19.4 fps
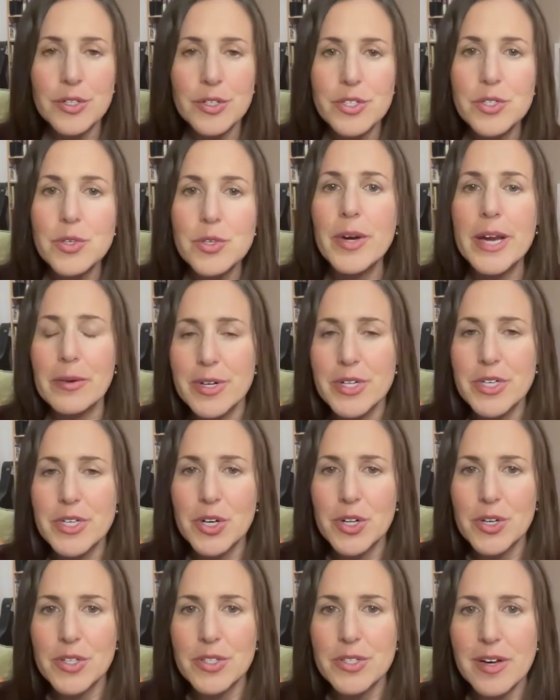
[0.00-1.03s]
great
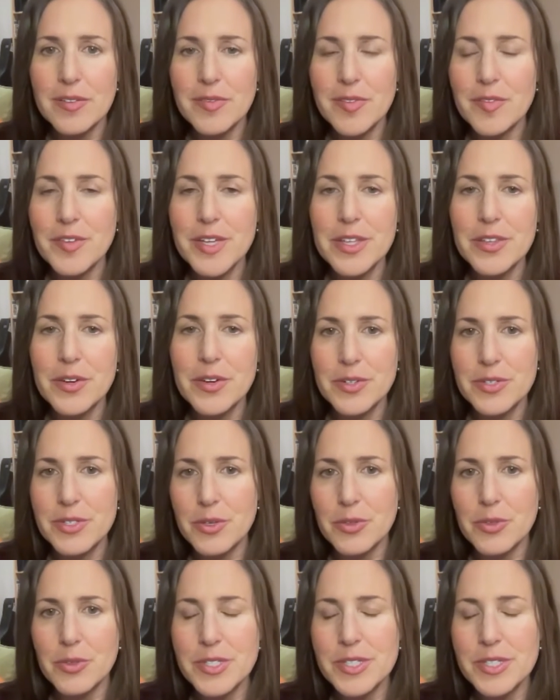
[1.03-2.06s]
returns off of either
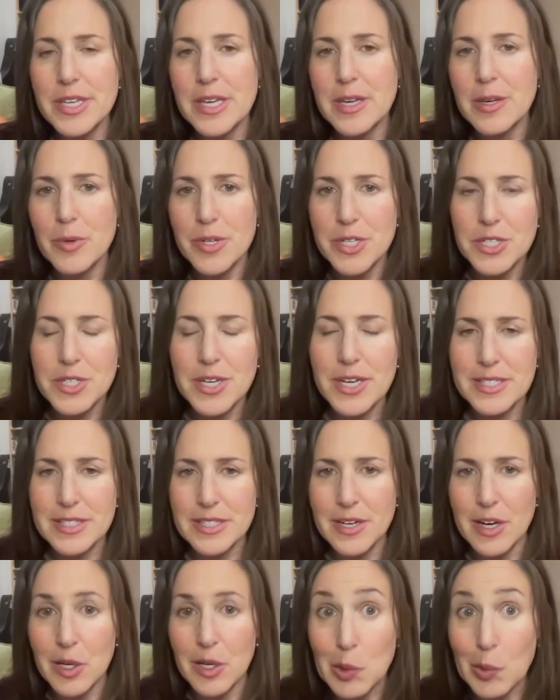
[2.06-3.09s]
Solar City, which
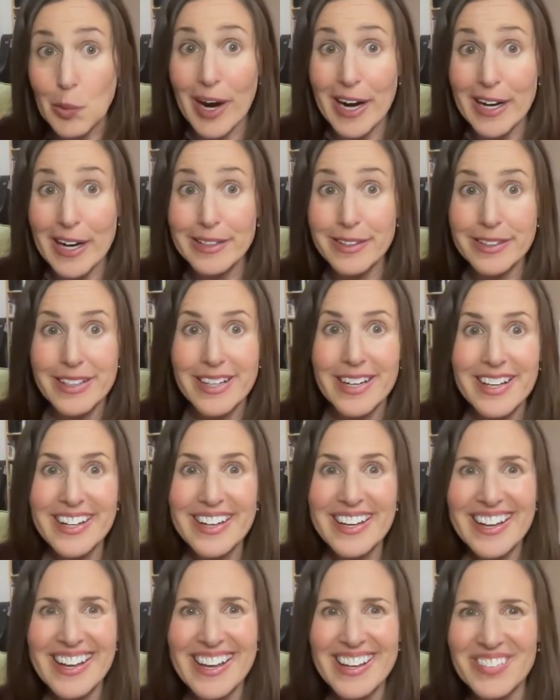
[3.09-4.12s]
Tesla acquired
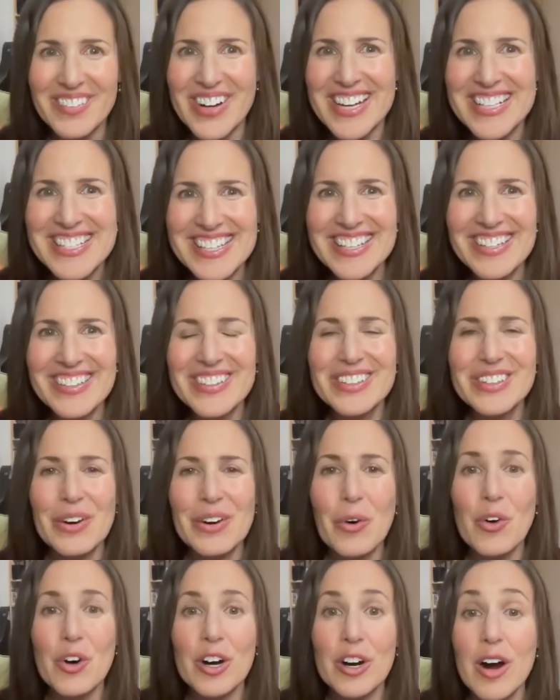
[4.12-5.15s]
and rescued,
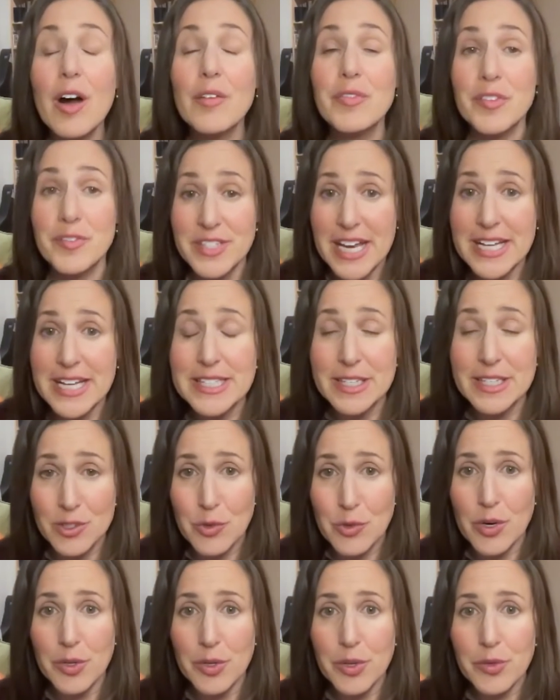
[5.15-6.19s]
or off of Tesla's
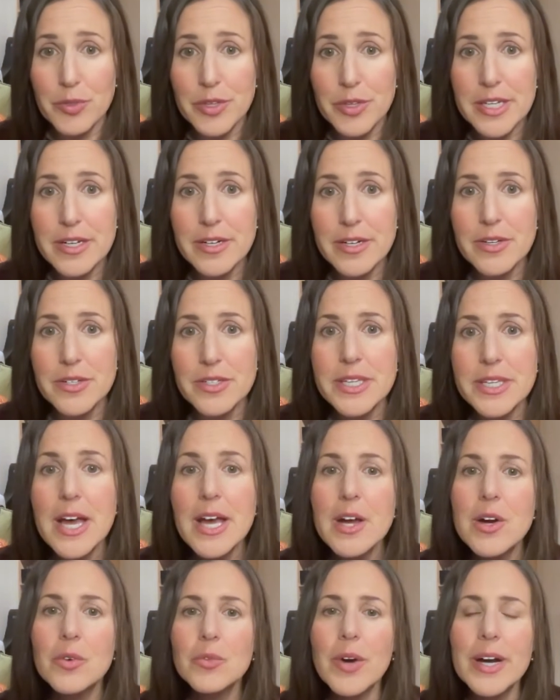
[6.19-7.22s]
growth through the years,
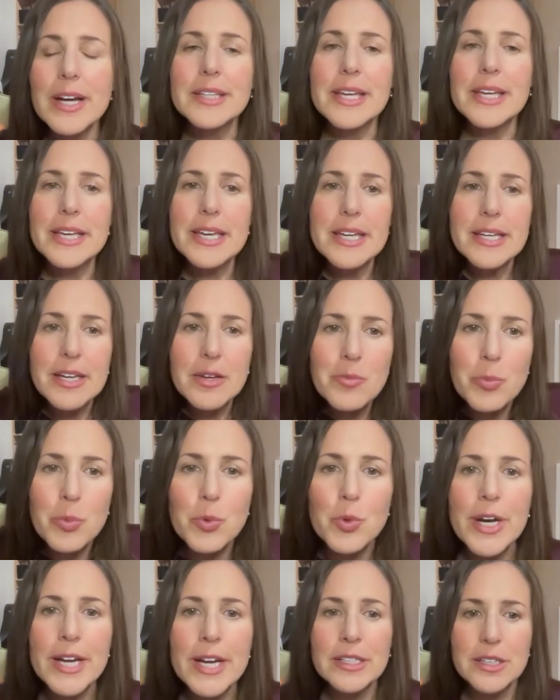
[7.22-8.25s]
right? Like, he can
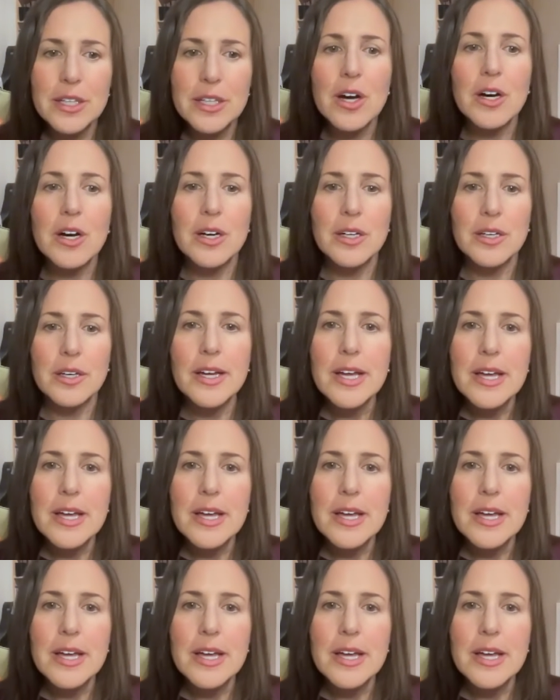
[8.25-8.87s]
bring along